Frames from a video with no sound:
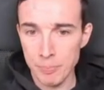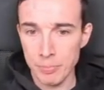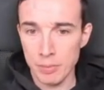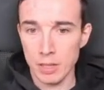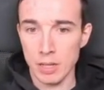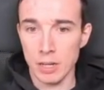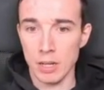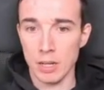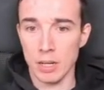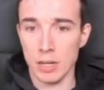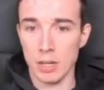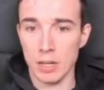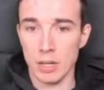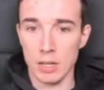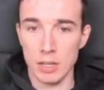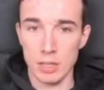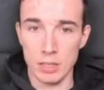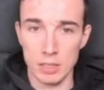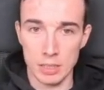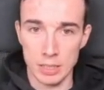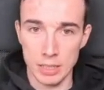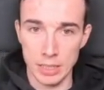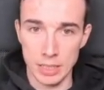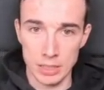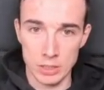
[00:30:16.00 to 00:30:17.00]
uh,
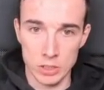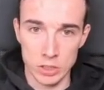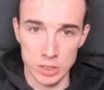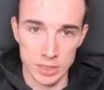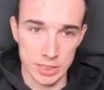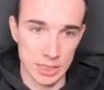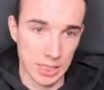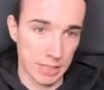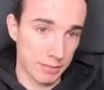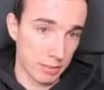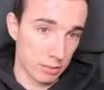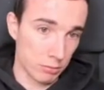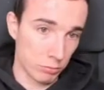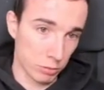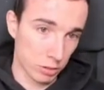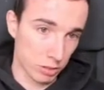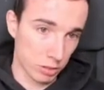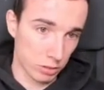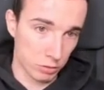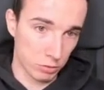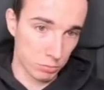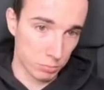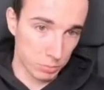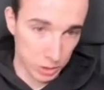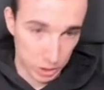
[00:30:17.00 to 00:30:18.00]
king g7 loses
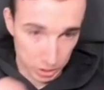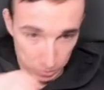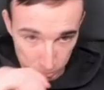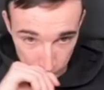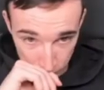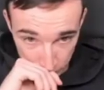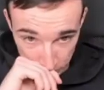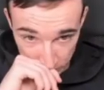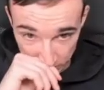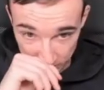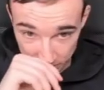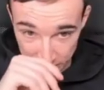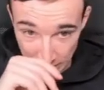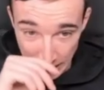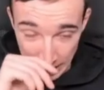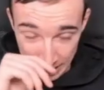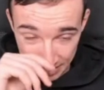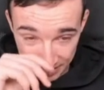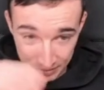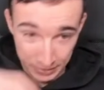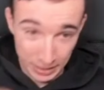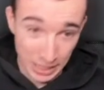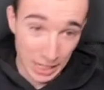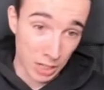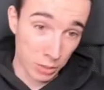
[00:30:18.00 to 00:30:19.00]
to bishop
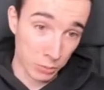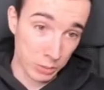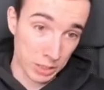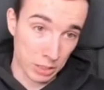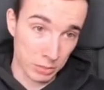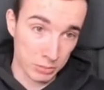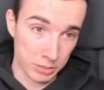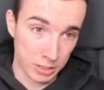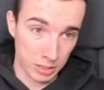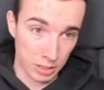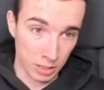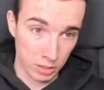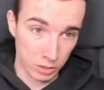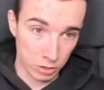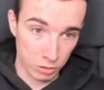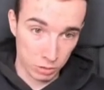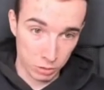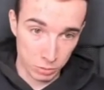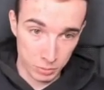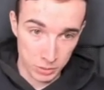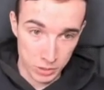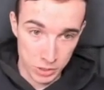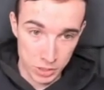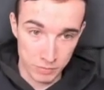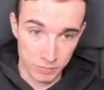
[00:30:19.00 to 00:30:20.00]
g5. Now, now there are no
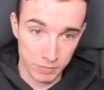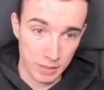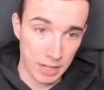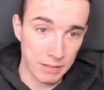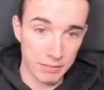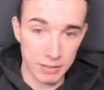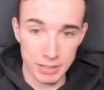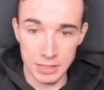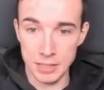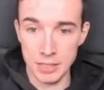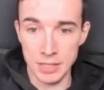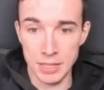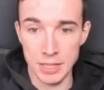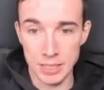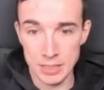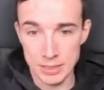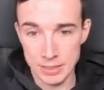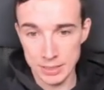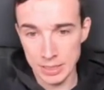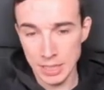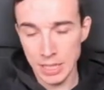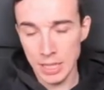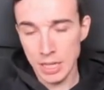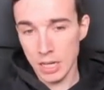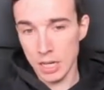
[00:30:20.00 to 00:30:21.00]
queen g5 ideas
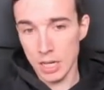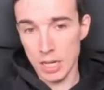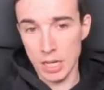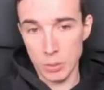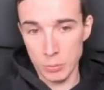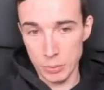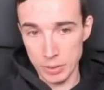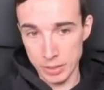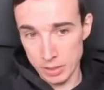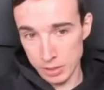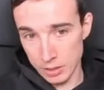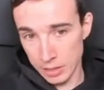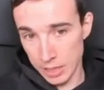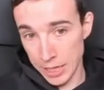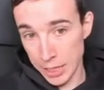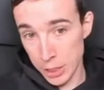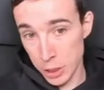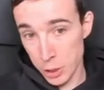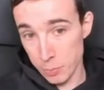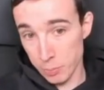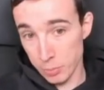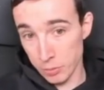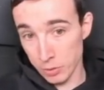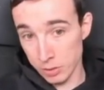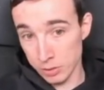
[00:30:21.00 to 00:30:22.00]
uh, with the
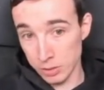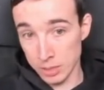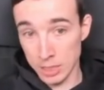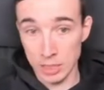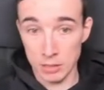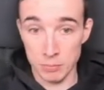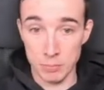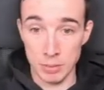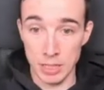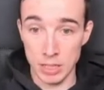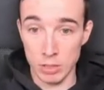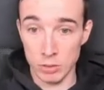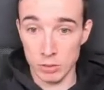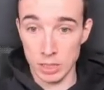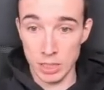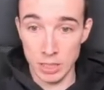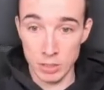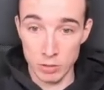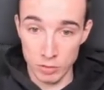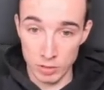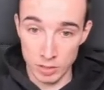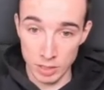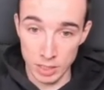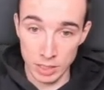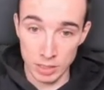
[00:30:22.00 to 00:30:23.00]
h pawn not being on
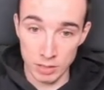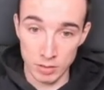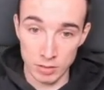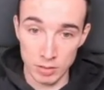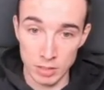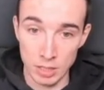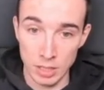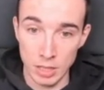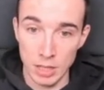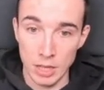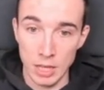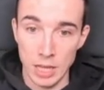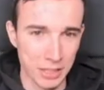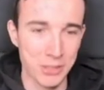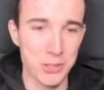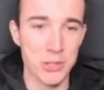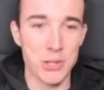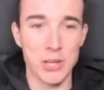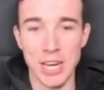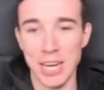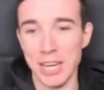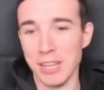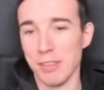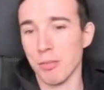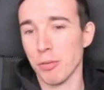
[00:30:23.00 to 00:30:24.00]
h6,
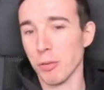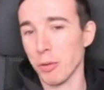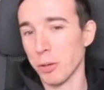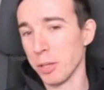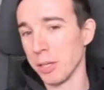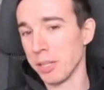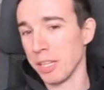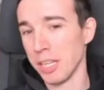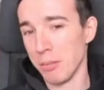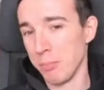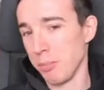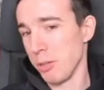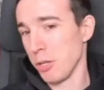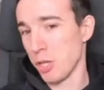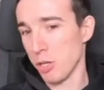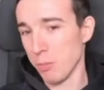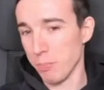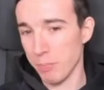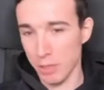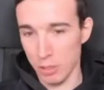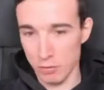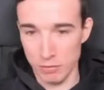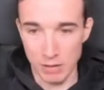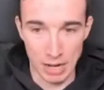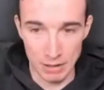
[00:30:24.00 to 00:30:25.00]
g8. Sorry, then bishop
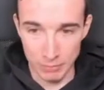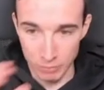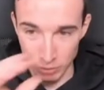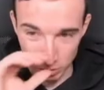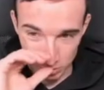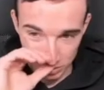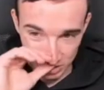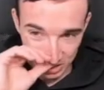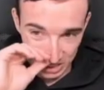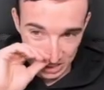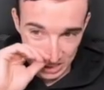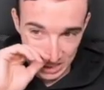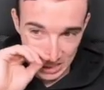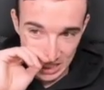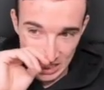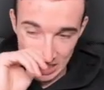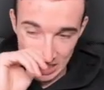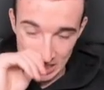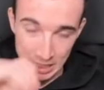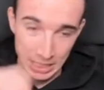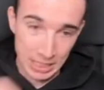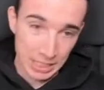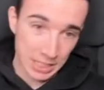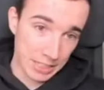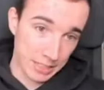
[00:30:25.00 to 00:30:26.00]
h5 also.
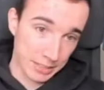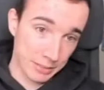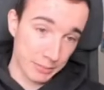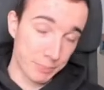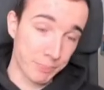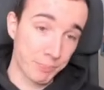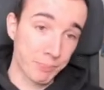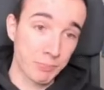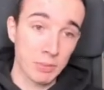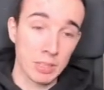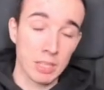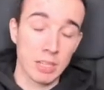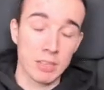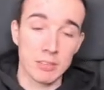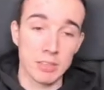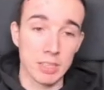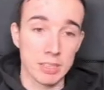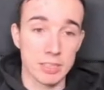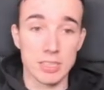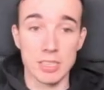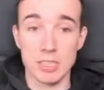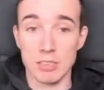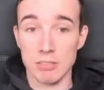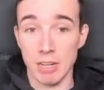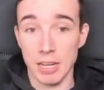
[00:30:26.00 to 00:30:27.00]
Um, this
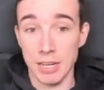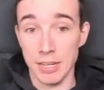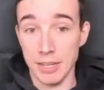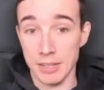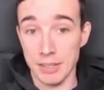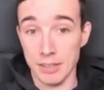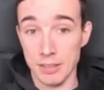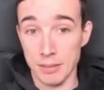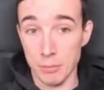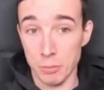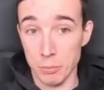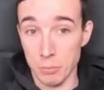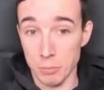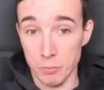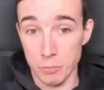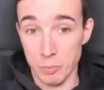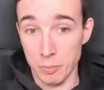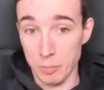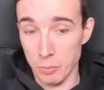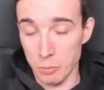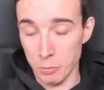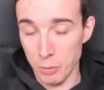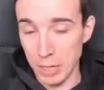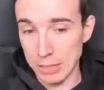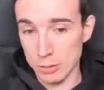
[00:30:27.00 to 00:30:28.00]
is like uh,
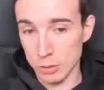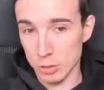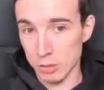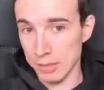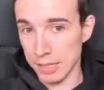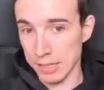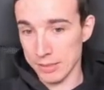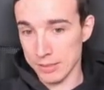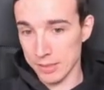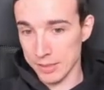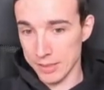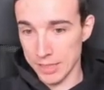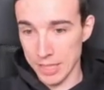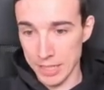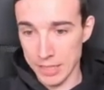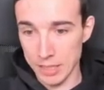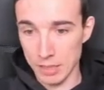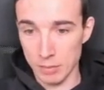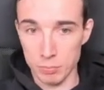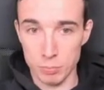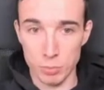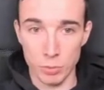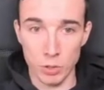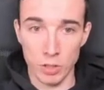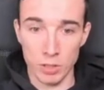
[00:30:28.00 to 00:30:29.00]
white collects the
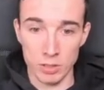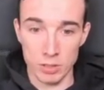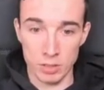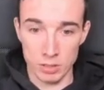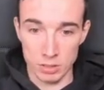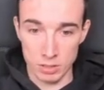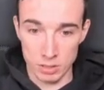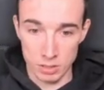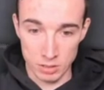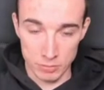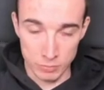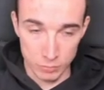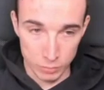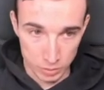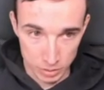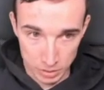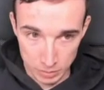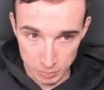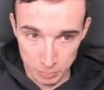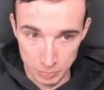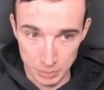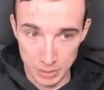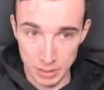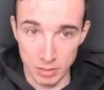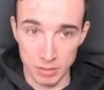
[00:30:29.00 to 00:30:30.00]
second pawn uh, for the
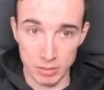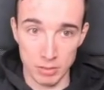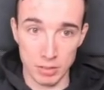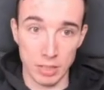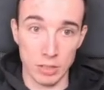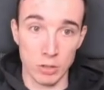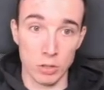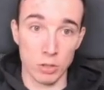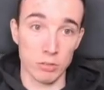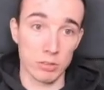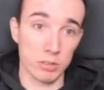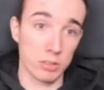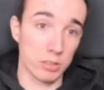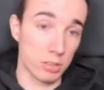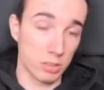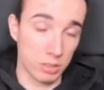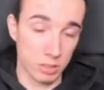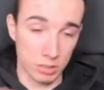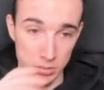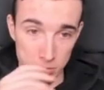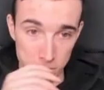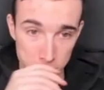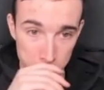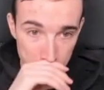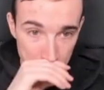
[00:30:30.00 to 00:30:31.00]
piece and
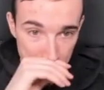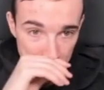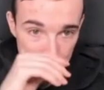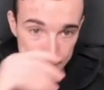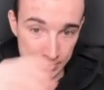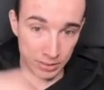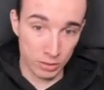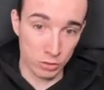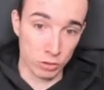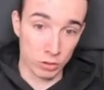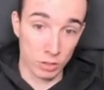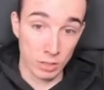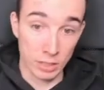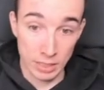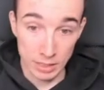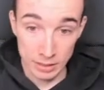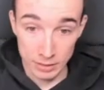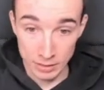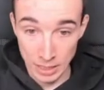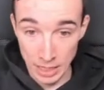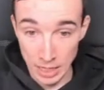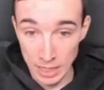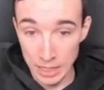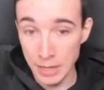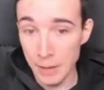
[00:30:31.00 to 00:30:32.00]
also has an ongoing
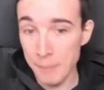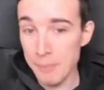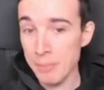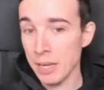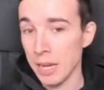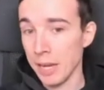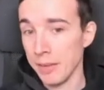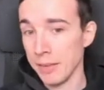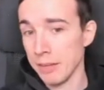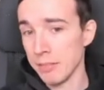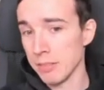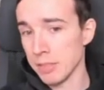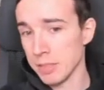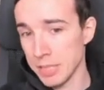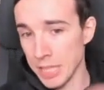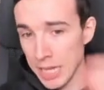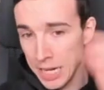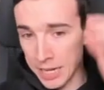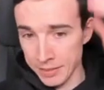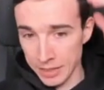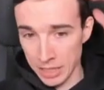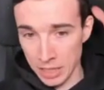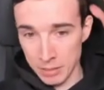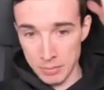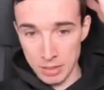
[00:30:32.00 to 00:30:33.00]
attack. And even the
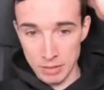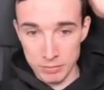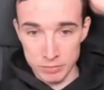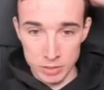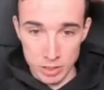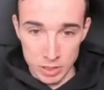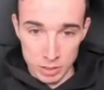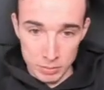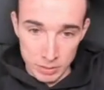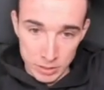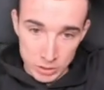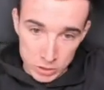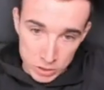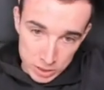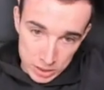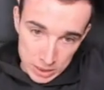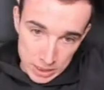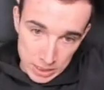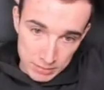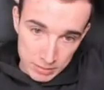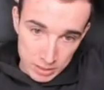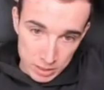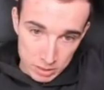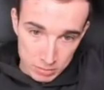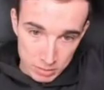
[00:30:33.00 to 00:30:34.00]
endgame after queen
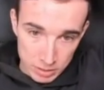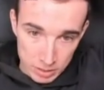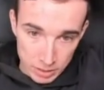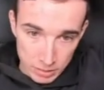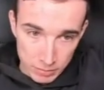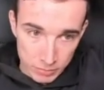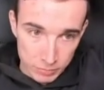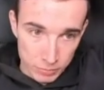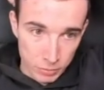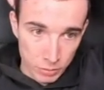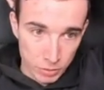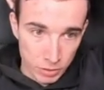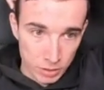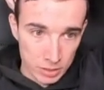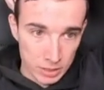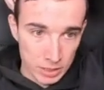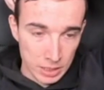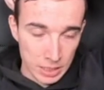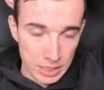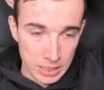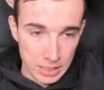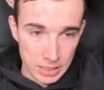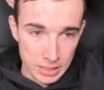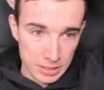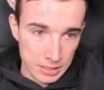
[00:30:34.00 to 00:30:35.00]
g7, queen f4,
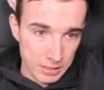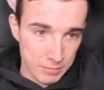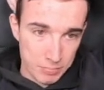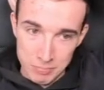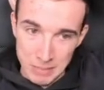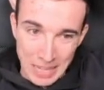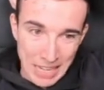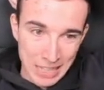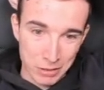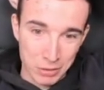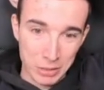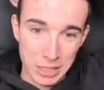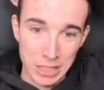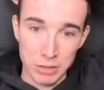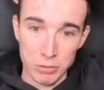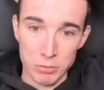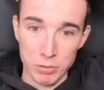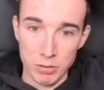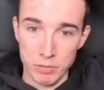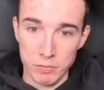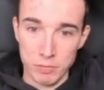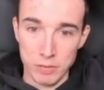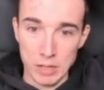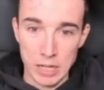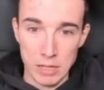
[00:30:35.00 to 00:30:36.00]
knight d2,
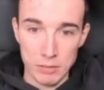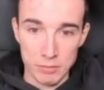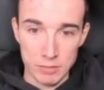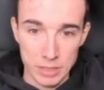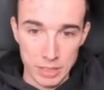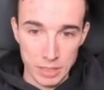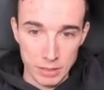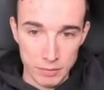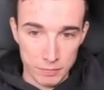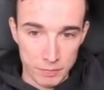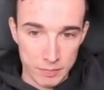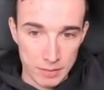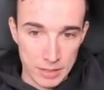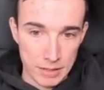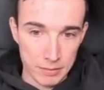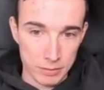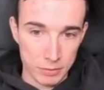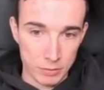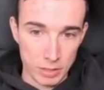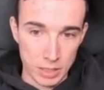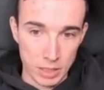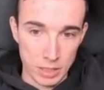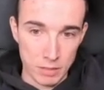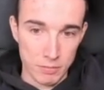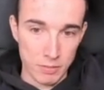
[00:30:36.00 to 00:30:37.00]
5 d5,
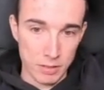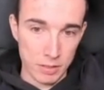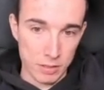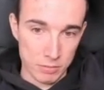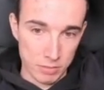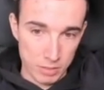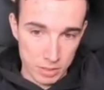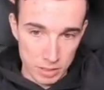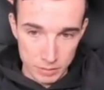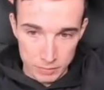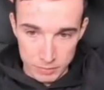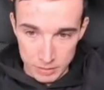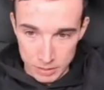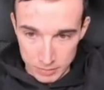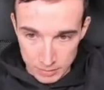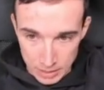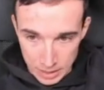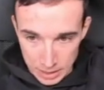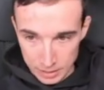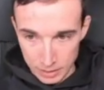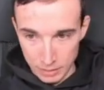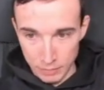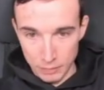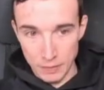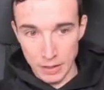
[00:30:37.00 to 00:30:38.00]
queen e5, queen e5,
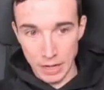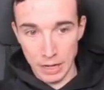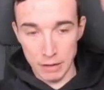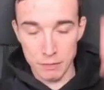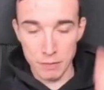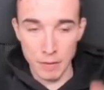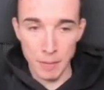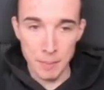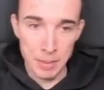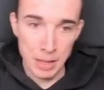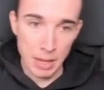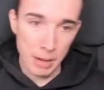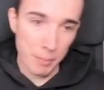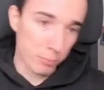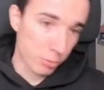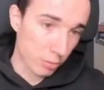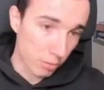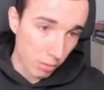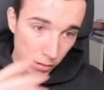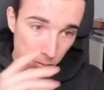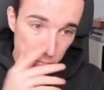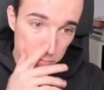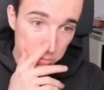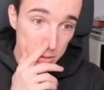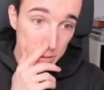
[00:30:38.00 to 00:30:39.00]
knight e5.
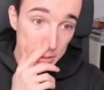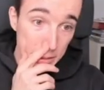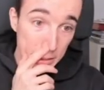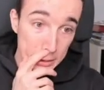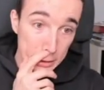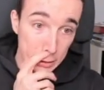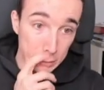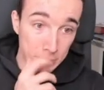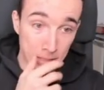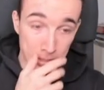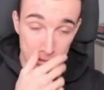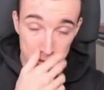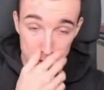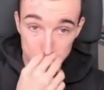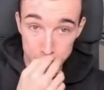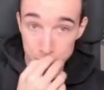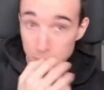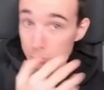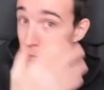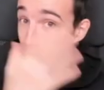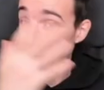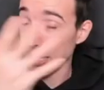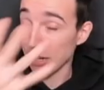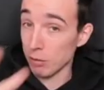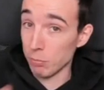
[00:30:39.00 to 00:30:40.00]
Probably that's like the
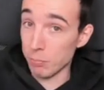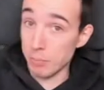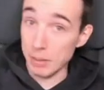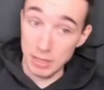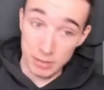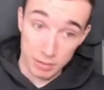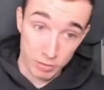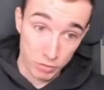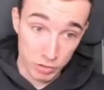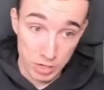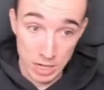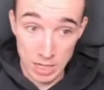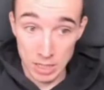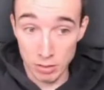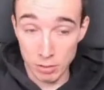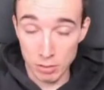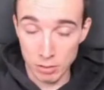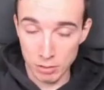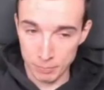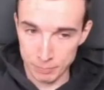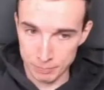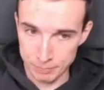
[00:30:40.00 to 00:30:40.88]
black's best chance.